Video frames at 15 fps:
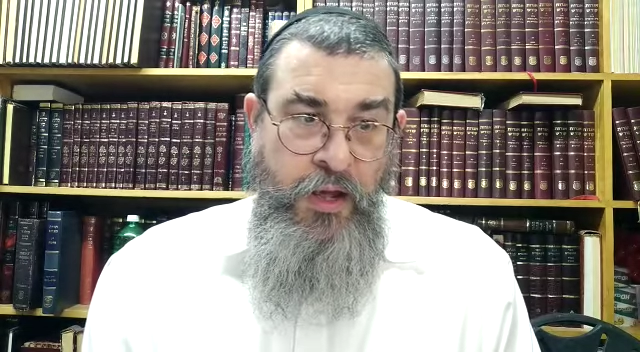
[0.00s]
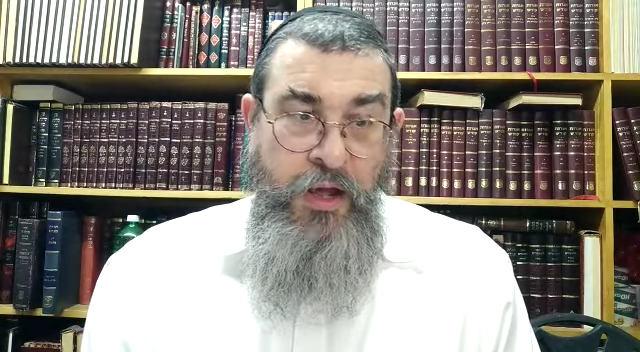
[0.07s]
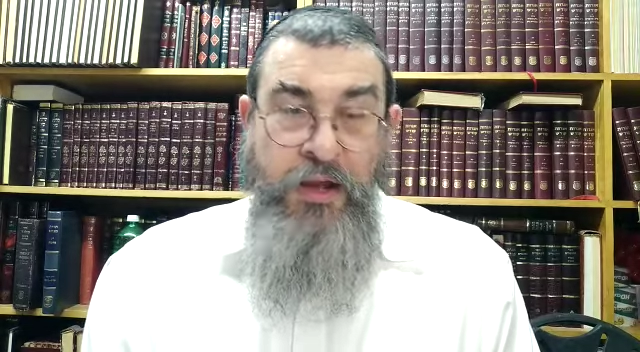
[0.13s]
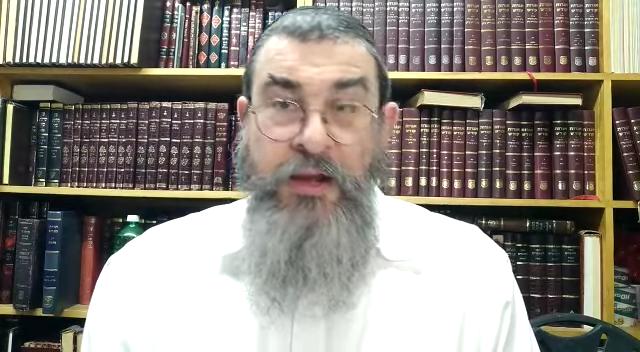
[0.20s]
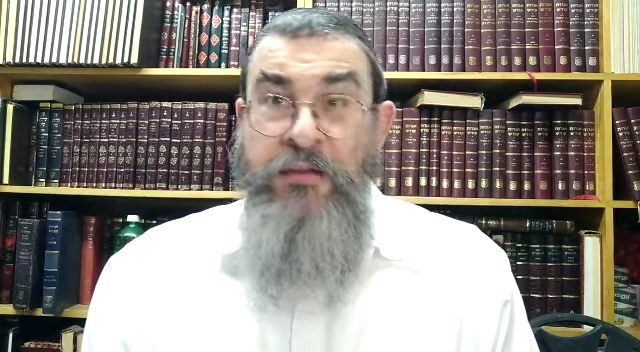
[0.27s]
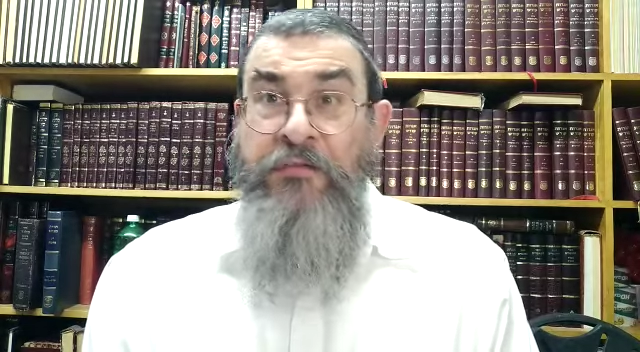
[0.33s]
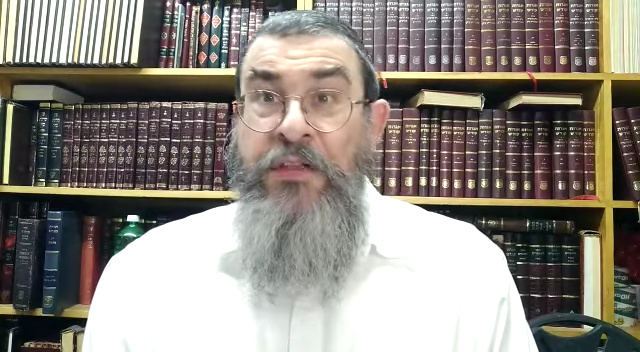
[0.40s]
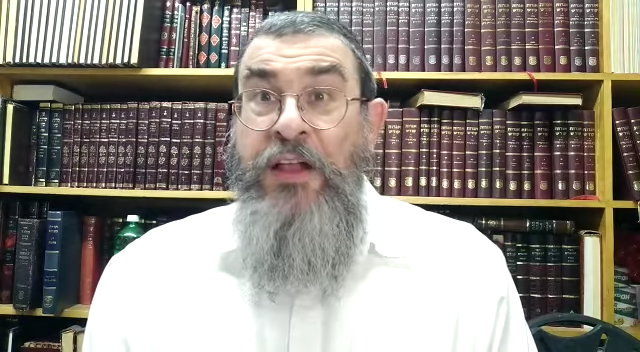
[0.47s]

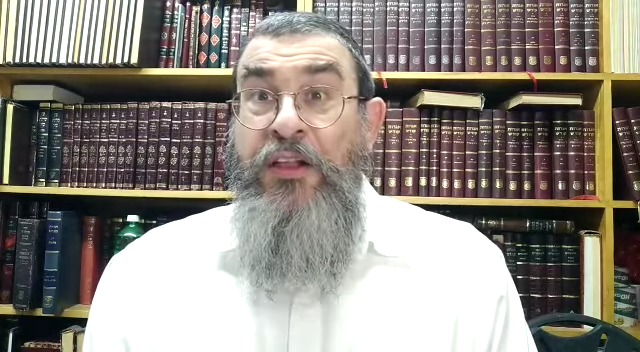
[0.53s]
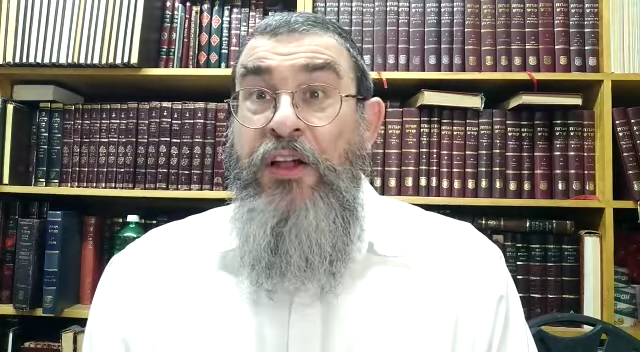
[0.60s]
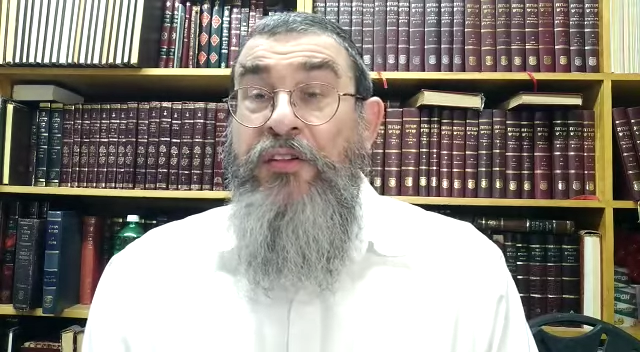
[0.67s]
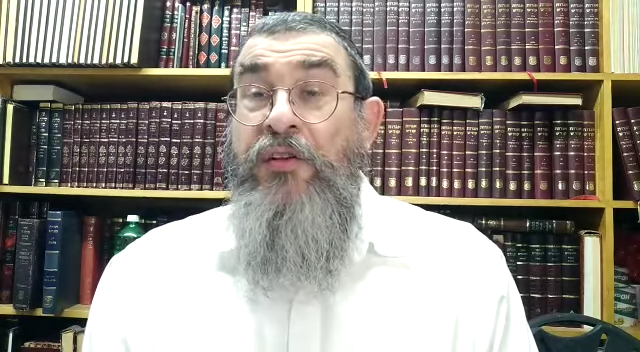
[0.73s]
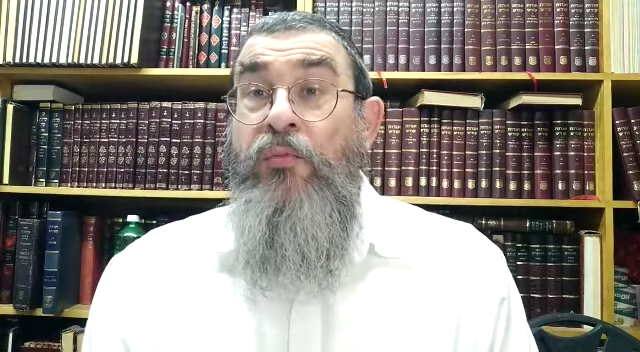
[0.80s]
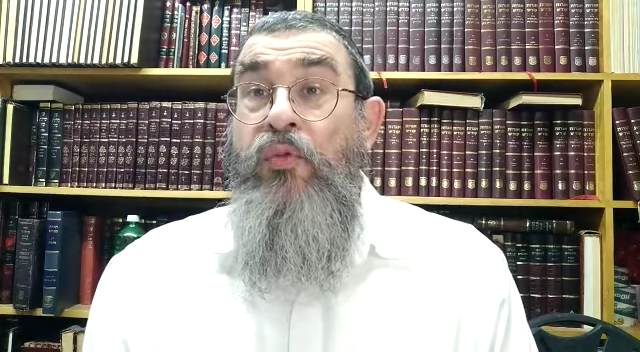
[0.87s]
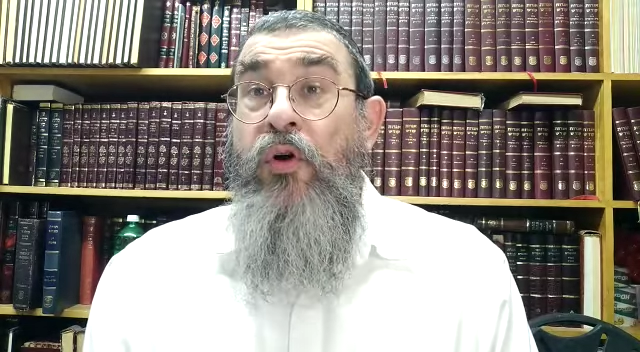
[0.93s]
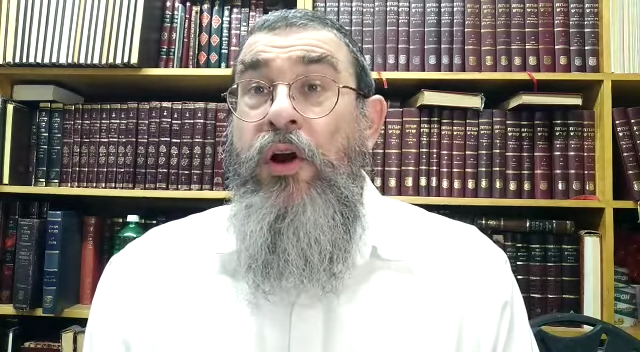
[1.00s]
And if that
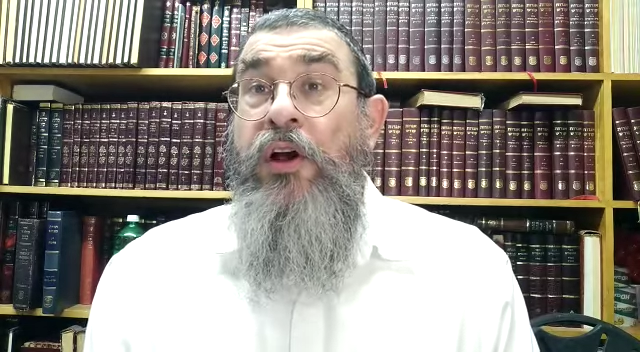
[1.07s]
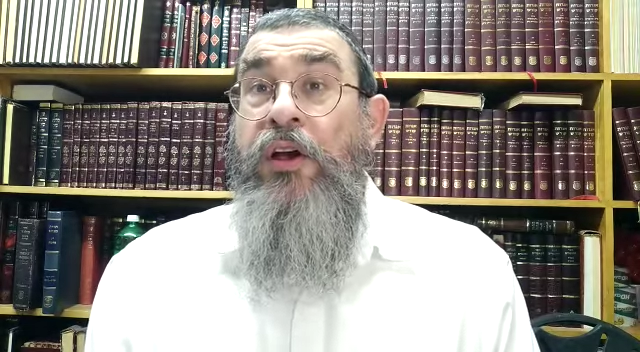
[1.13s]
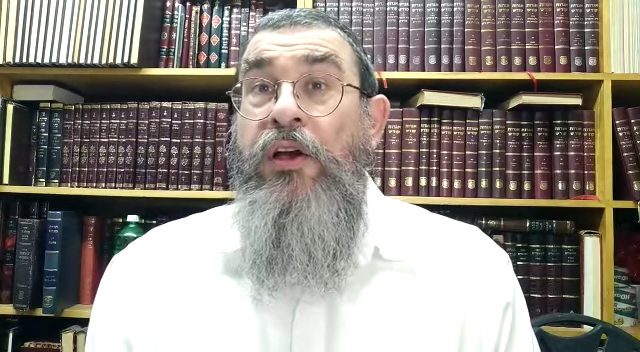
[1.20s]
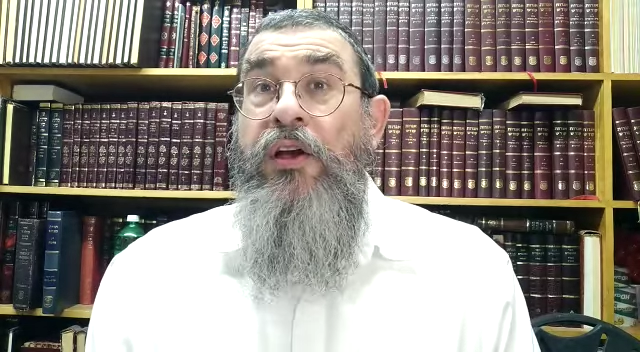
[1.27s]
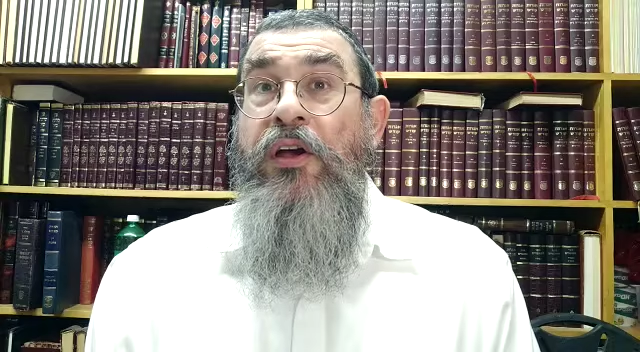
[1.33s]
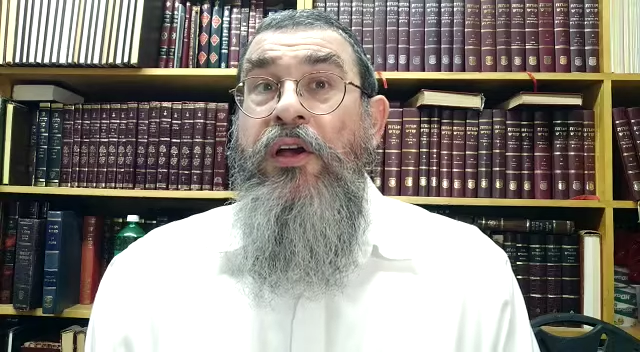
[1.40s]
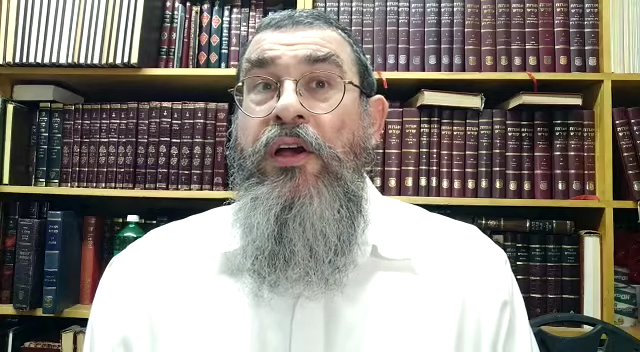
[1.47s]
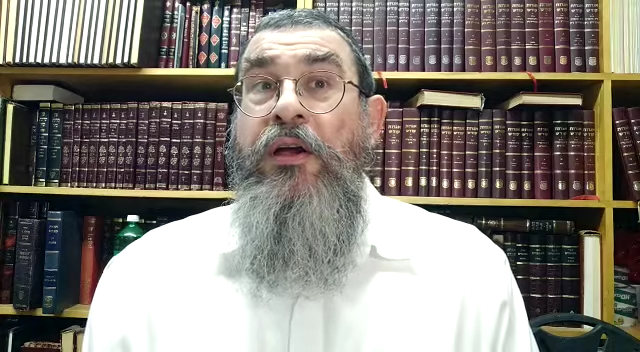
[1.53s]
doesn't work,
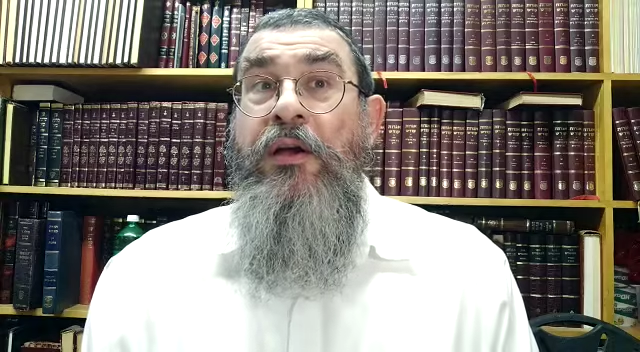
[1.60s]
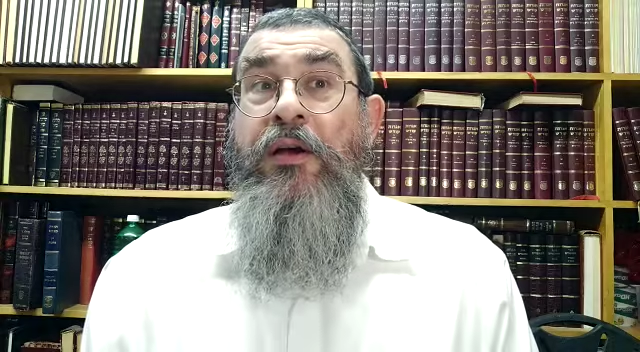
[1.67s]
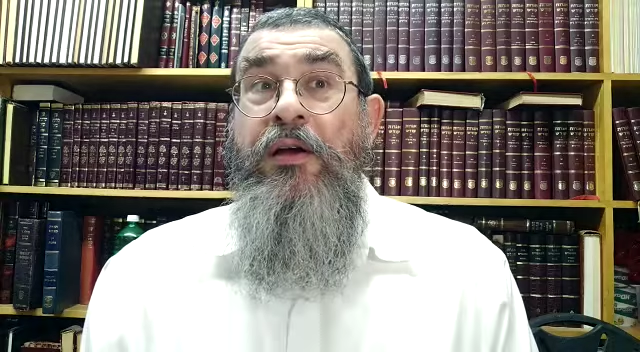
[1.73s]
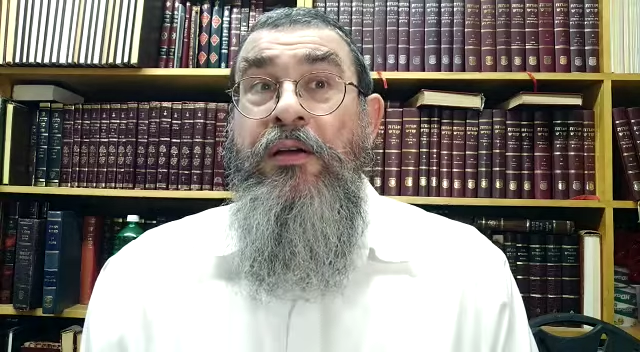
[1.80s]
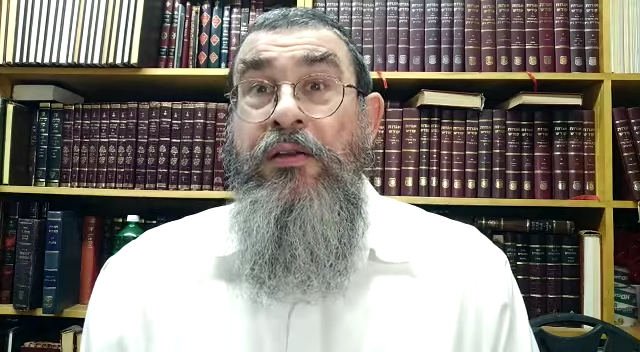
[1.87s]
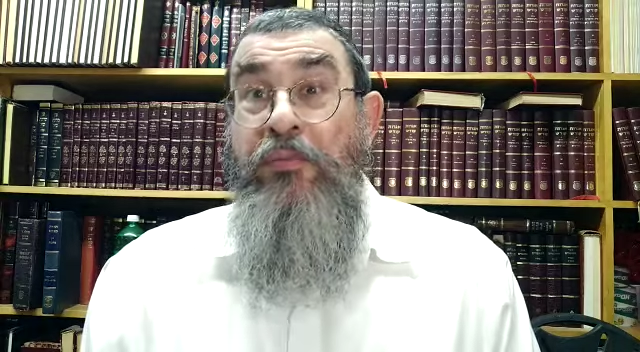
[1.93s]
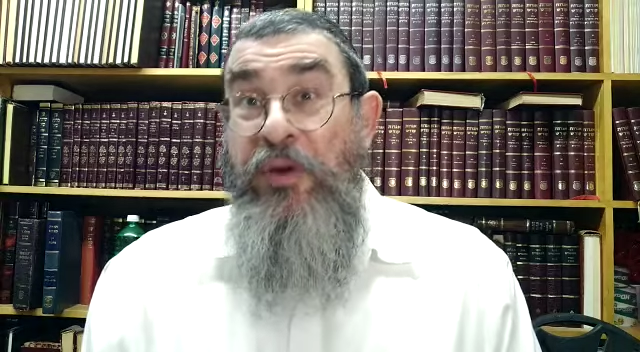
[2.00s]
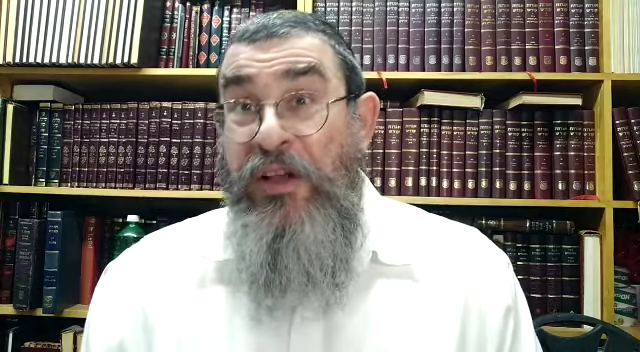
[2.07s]

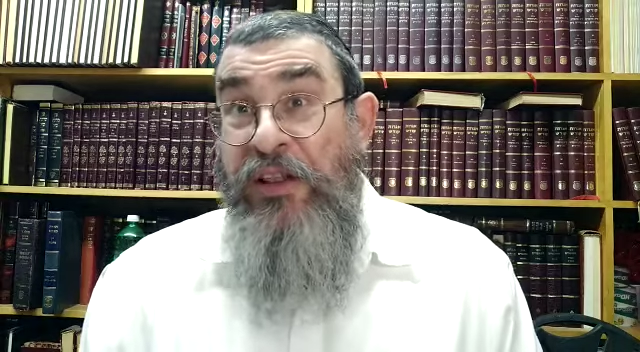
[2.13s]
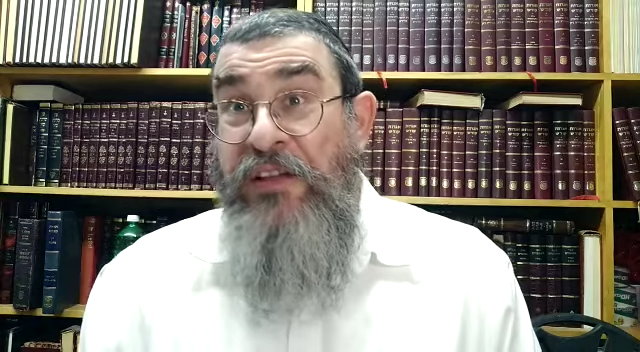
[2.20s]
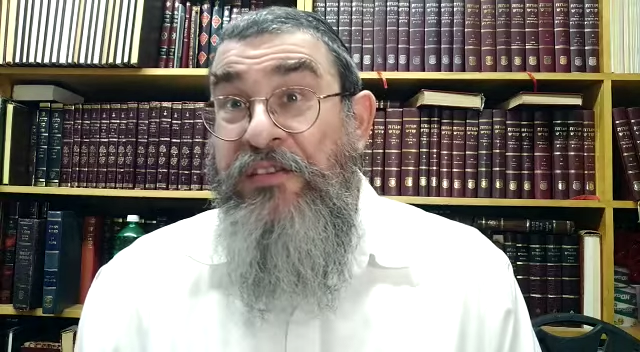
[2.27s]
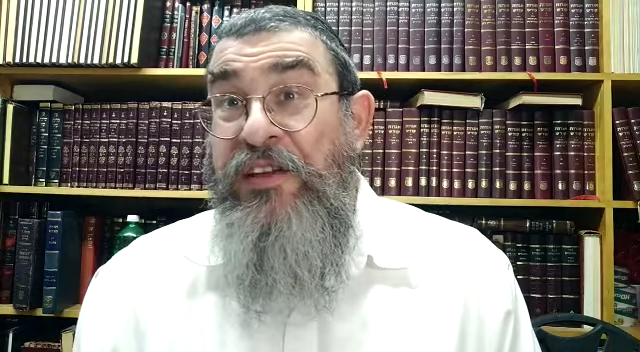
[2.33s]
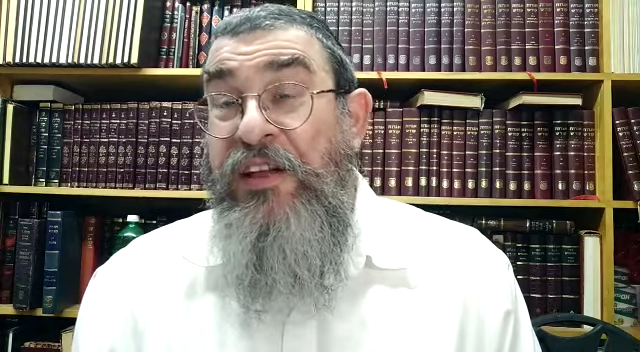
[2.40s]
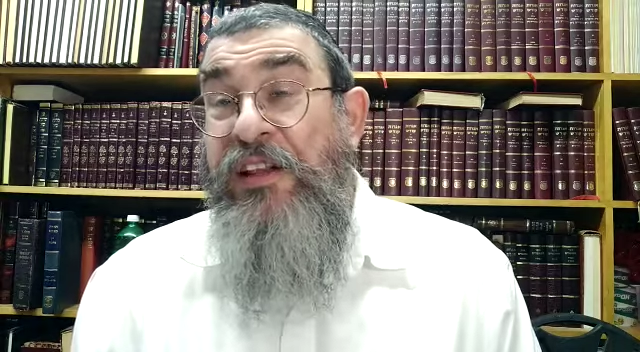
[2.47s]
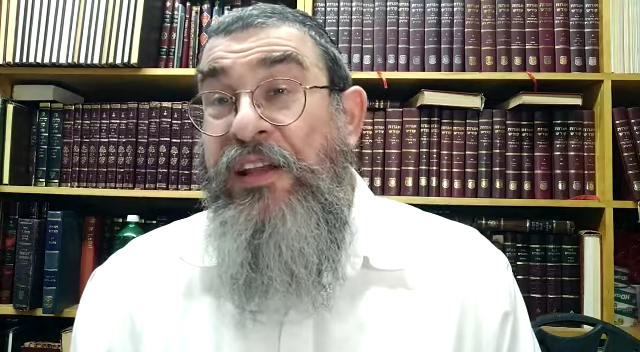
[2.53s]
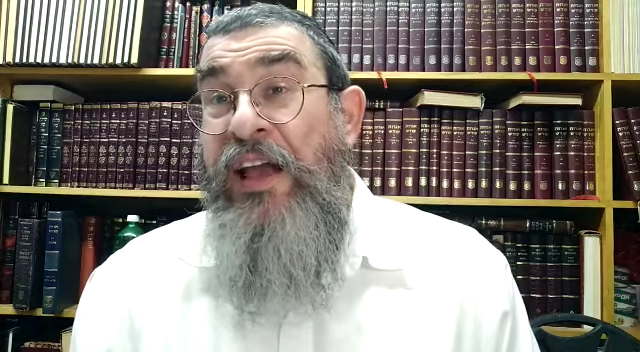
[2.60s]

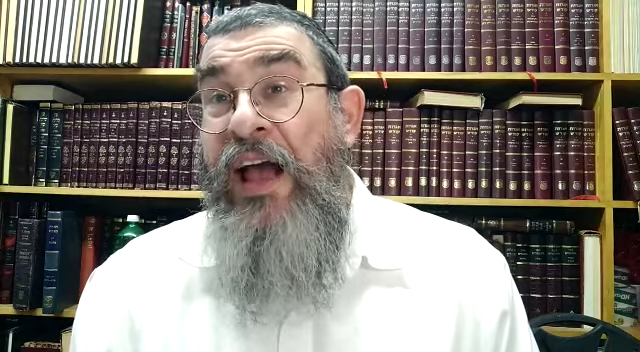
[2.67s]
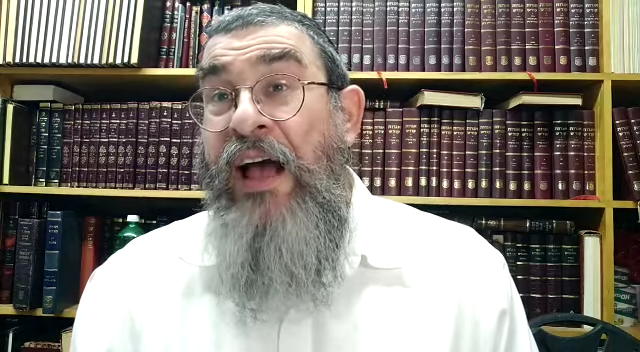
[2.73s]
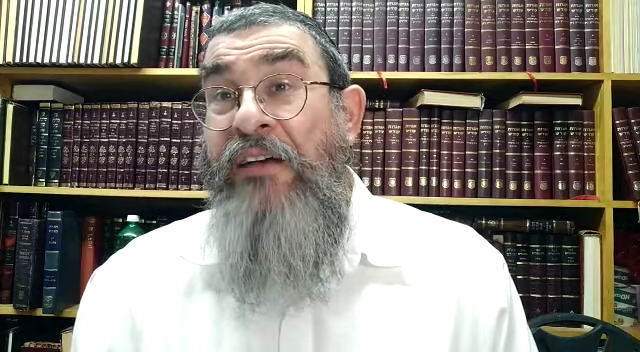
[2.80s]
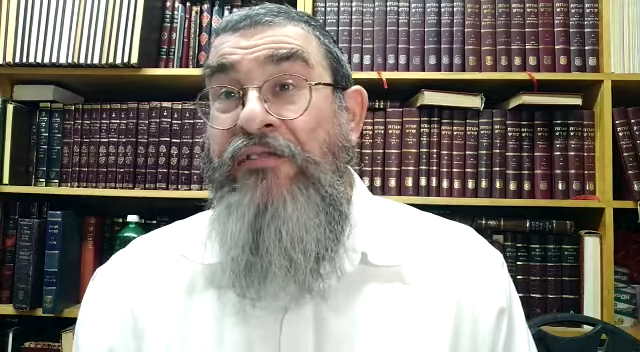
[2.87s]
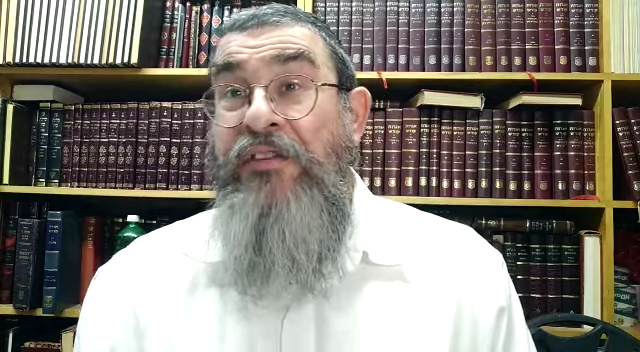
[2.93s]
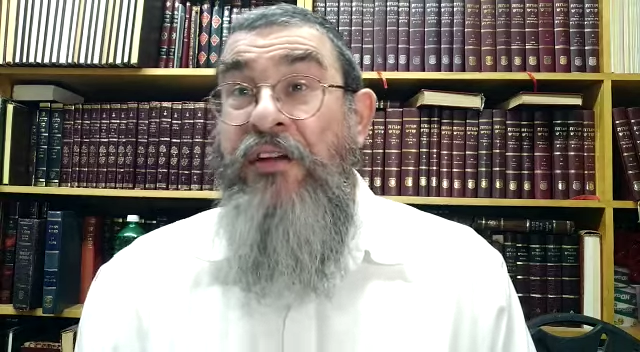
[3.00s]
realistically you have